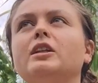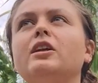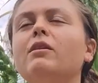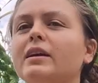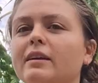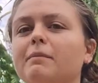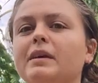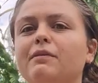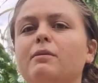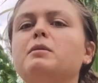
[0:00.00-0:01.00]
it can
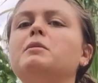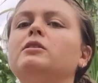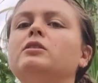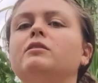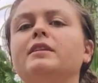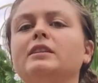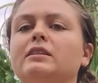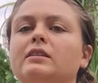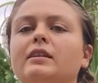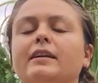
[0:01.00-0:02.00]
be from emotional
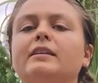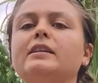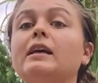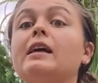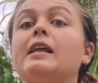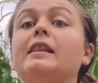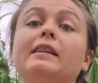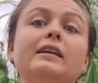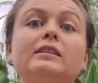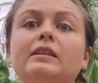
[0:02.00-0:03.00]
reasons, and like
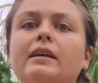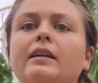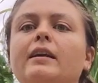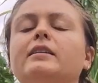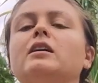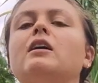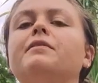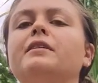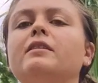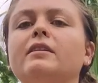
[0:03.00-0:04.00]
in this day and age,
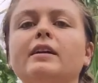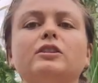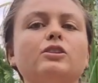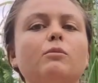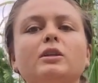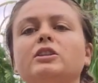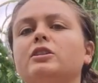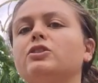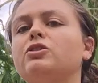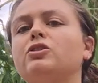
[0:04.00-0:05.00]
often like so much
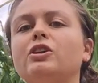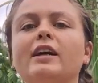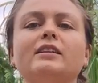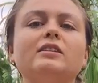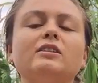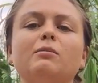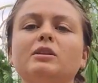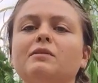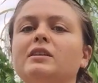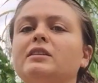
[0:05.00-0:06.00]
stress, so
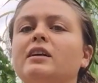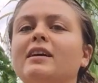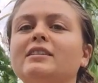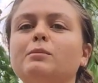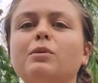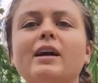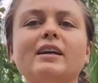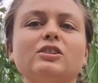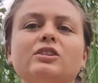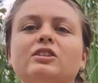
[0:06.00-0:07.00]
much of us are
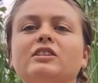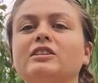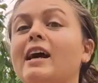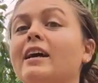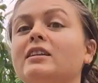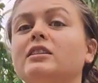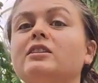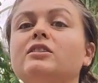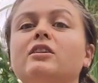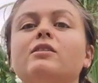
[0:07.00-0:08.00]
depressed, just
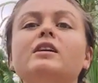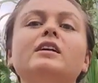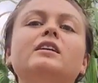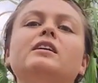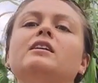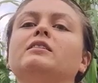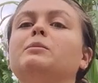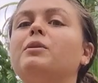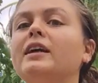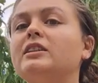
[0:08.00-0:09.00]
anxious,
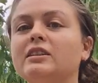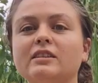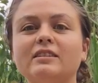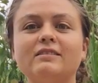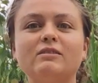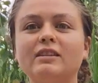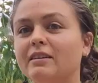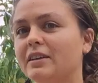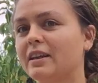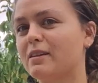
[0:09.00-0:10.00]
depression
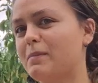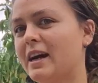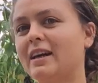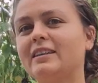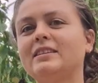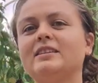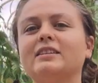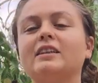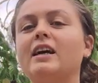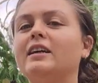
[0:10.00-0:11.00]
living in the past,
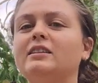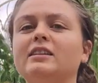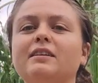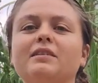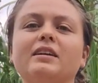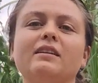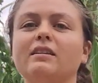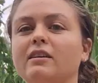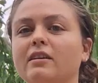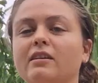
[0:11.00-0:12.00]
anxiety living in
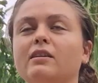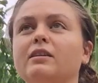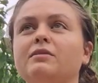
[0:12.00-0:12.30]
the